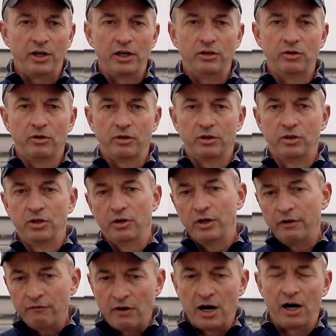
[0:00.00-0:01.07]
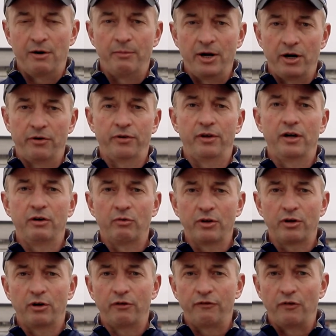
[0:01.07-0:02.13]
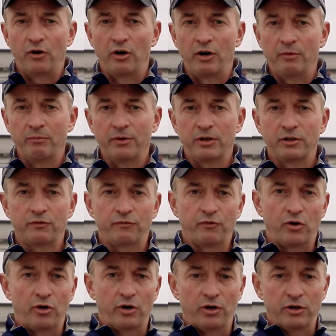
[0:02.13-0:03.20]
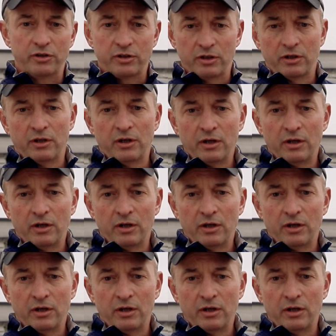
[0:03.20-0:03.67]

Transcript: we can do a good environmental thing with our farm as far as